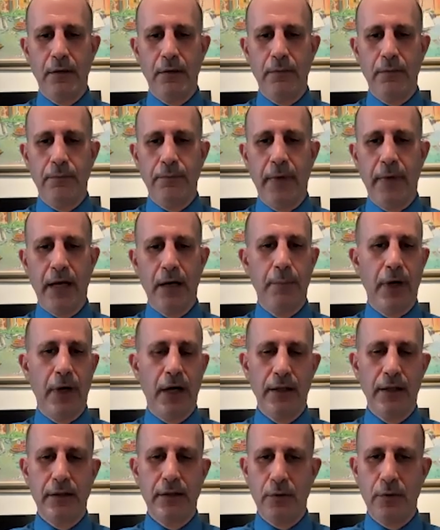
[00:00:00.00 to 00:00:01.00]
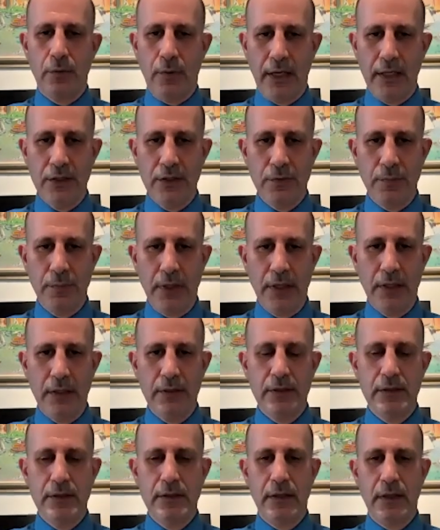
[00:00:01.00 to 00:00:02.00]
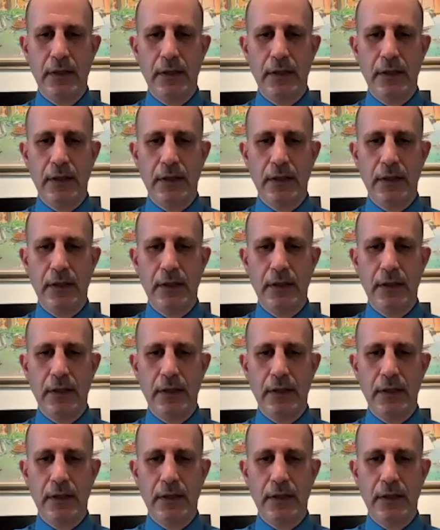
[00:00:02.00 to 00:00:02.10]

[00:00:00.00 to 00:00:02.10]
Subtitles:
metabolic derangement,